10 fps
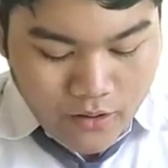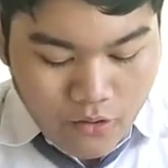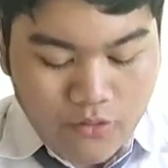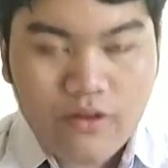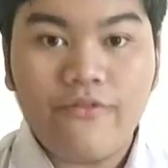
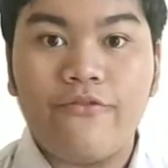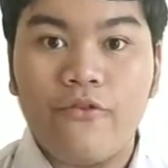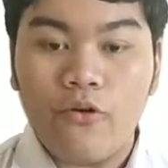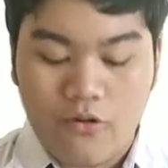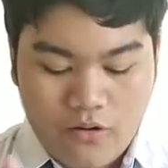Only
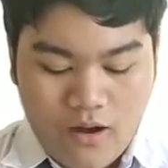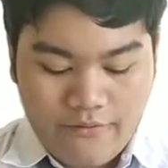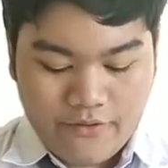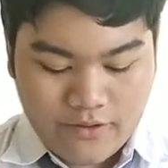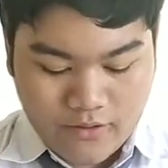4
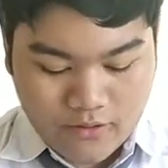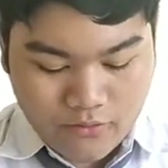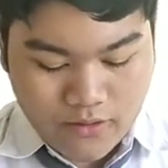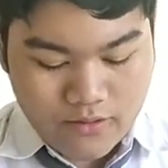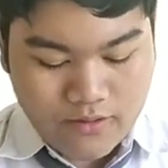officers
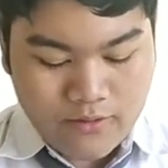were